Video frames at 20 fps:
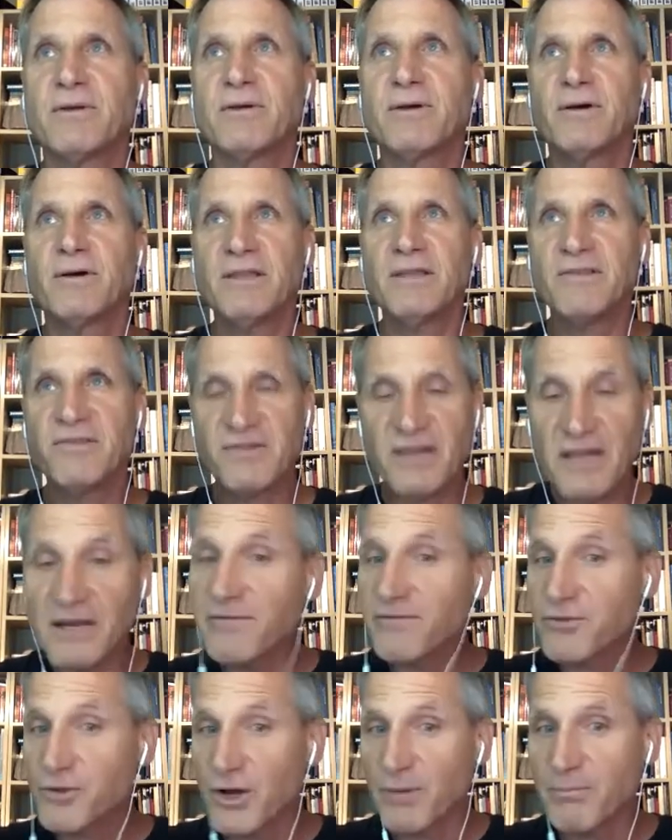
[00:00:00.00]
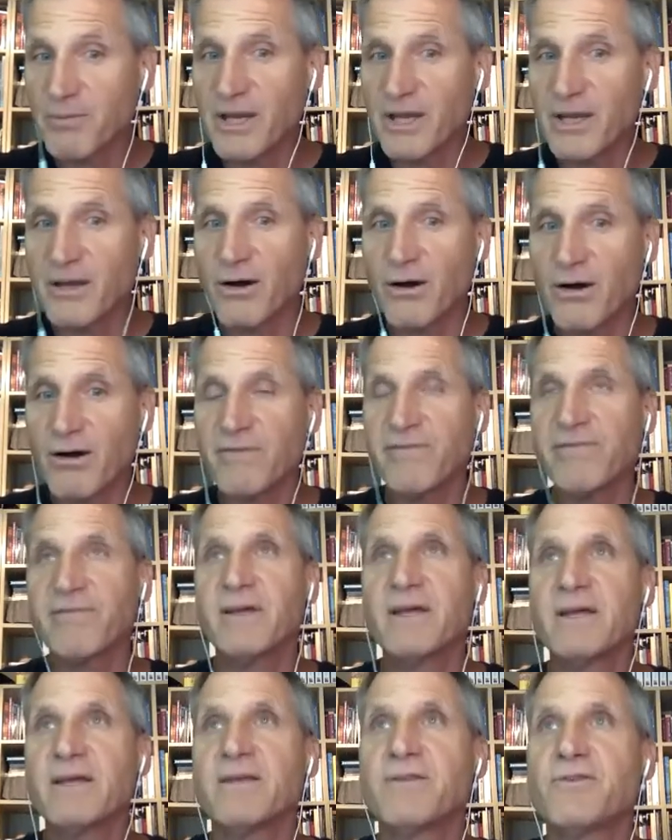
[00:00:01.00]
instead of jumping off,
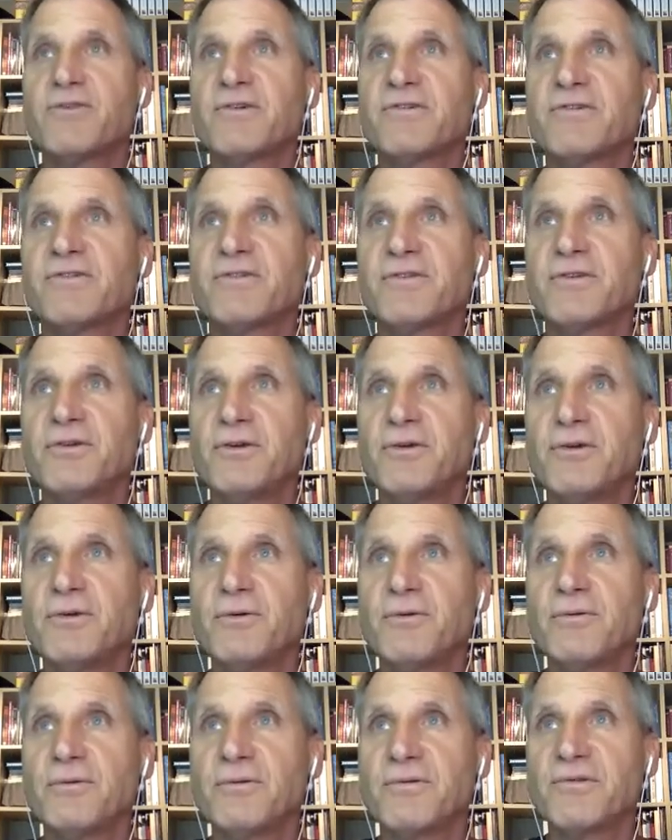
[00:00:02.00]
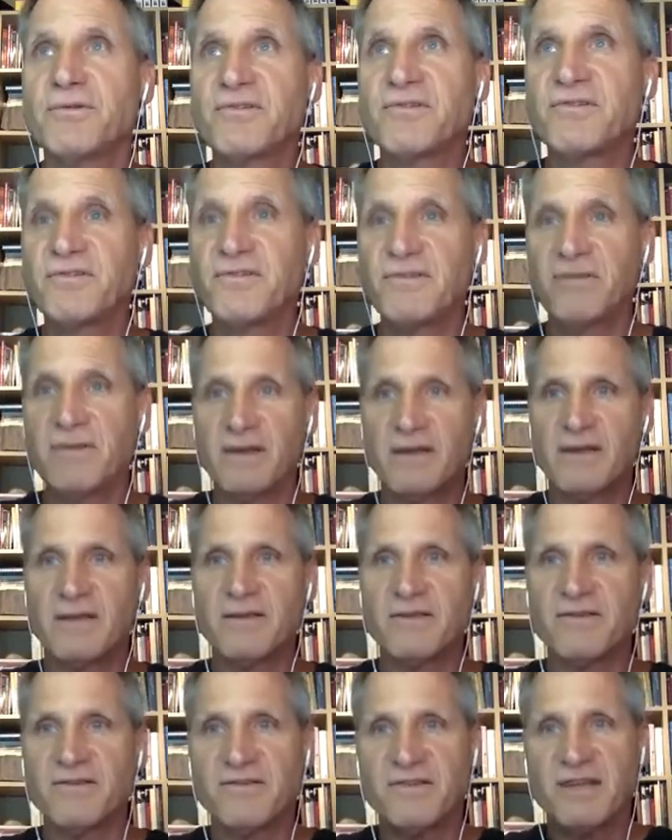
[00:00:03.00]
just to
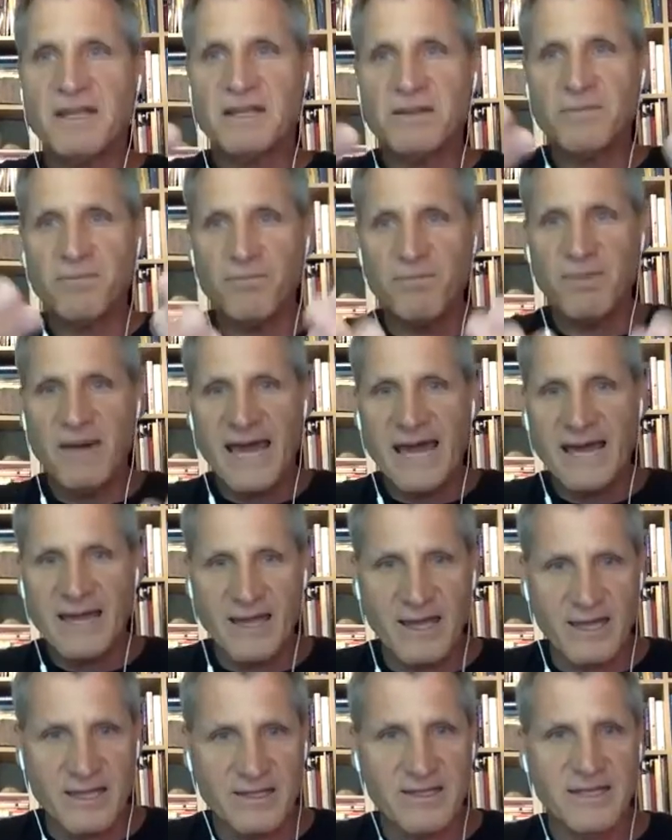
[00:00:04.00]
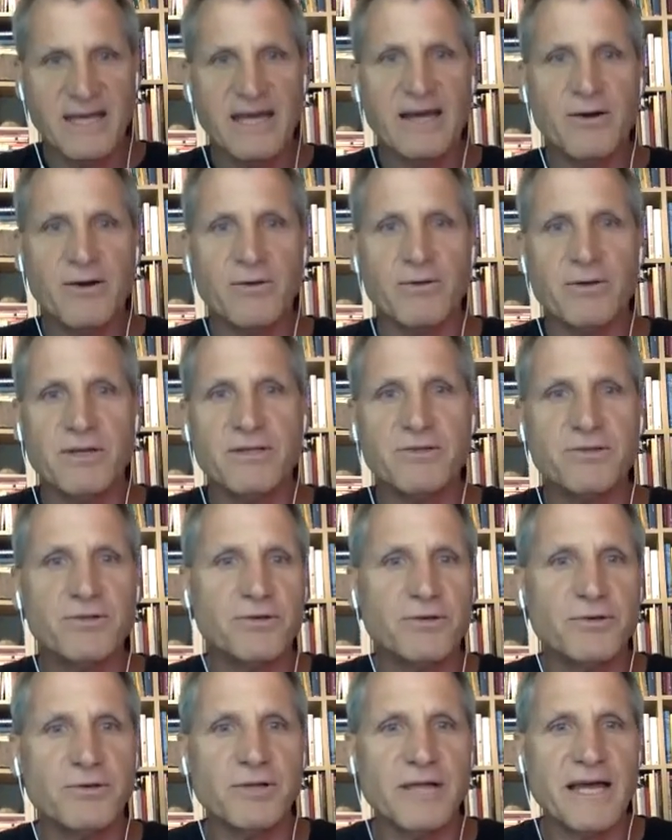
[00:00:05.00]
sit back and down
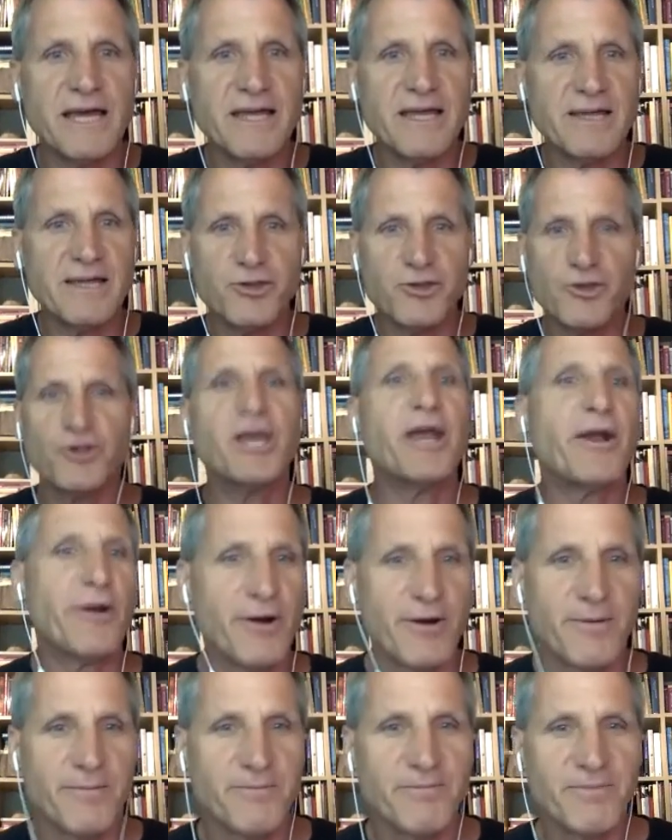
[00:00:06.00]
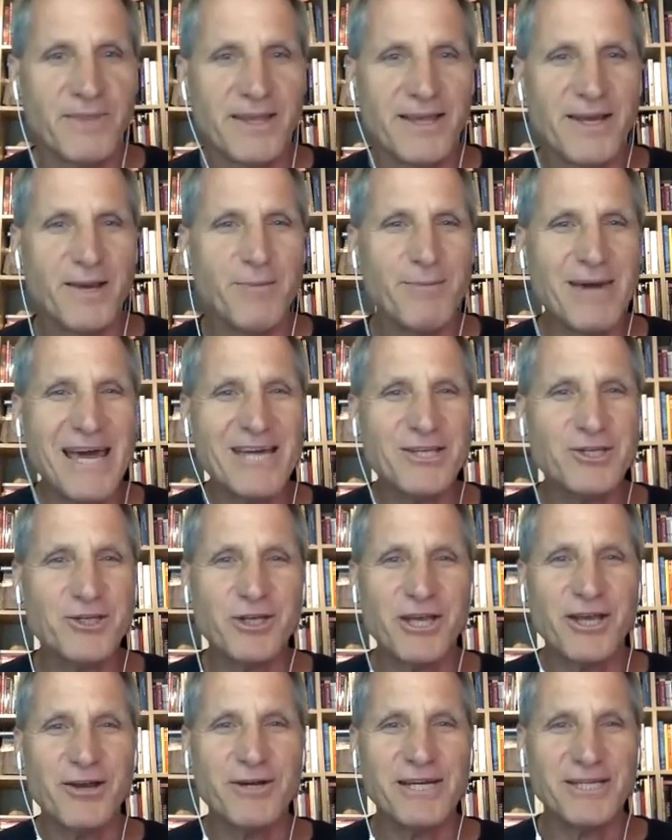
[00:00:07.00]
into like a chair, an
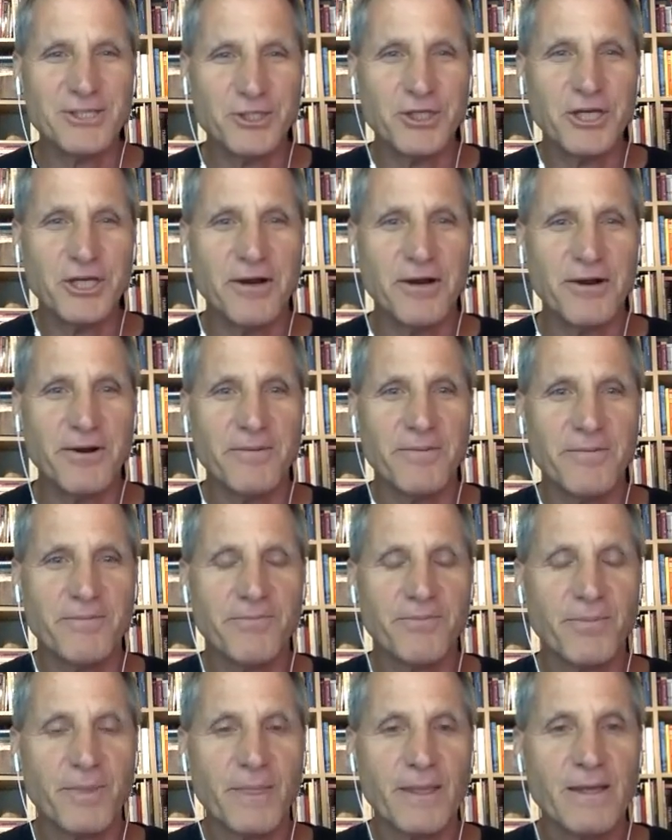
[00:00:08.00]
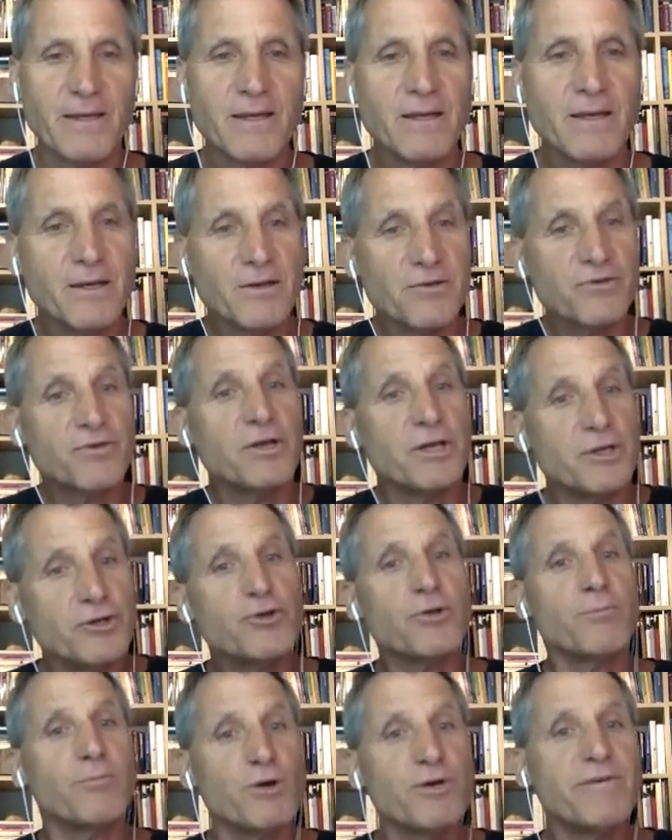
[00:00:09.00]
imaginary chair, so that
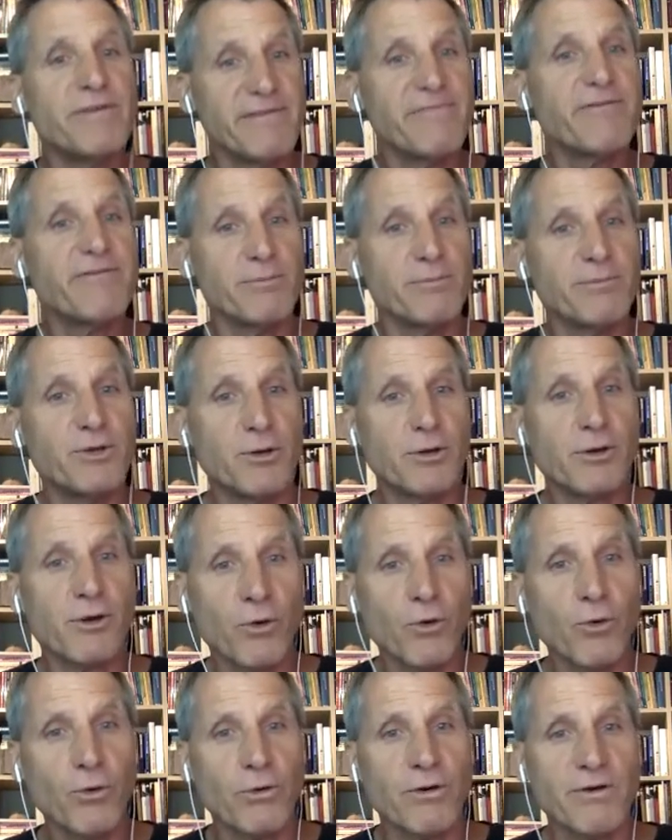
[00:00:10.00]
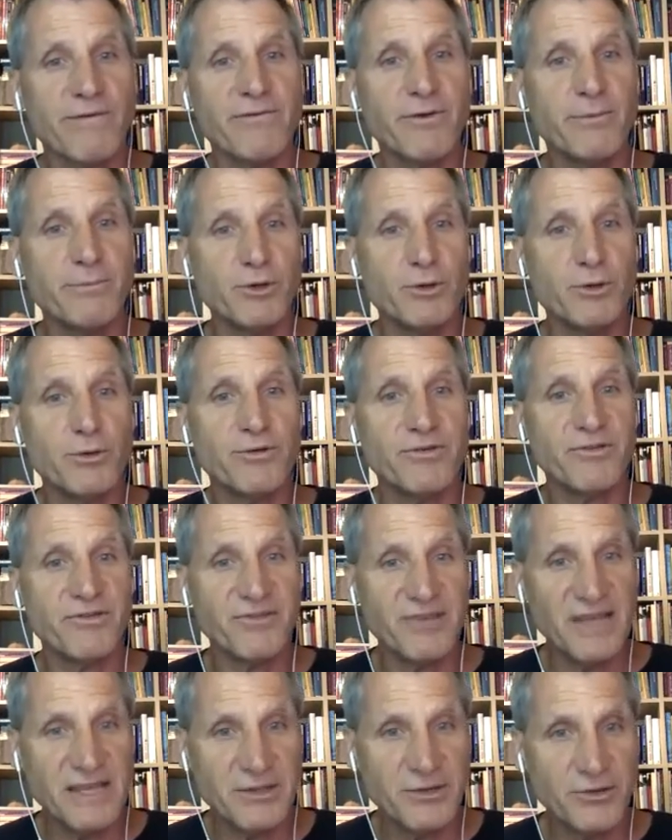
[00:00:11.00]
you're moving from your core, from your
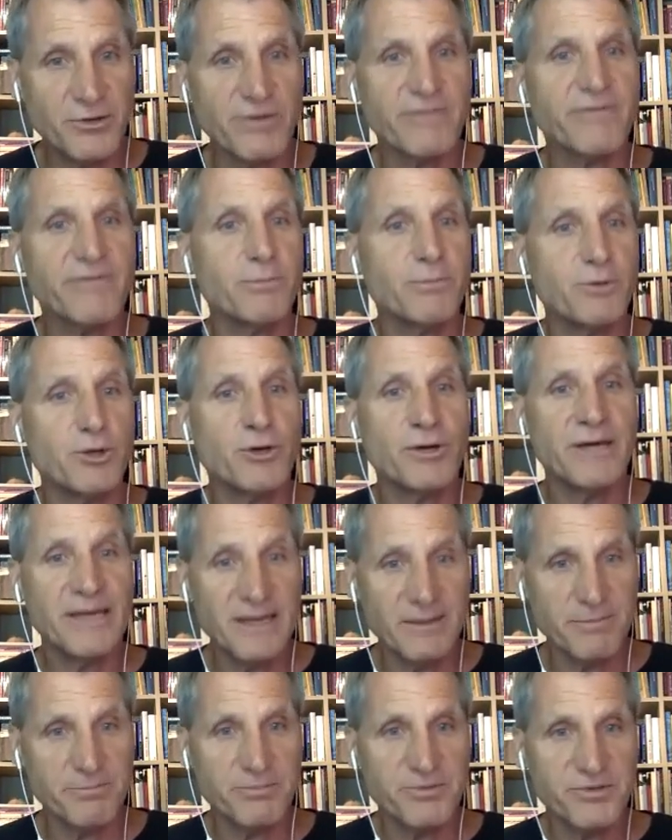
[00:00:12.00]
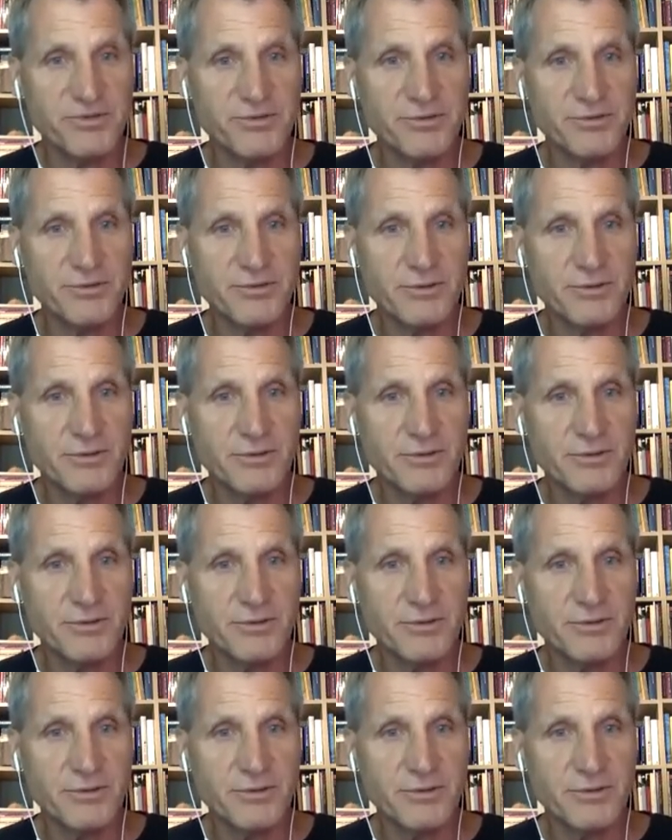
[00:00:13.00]
center, from your hips,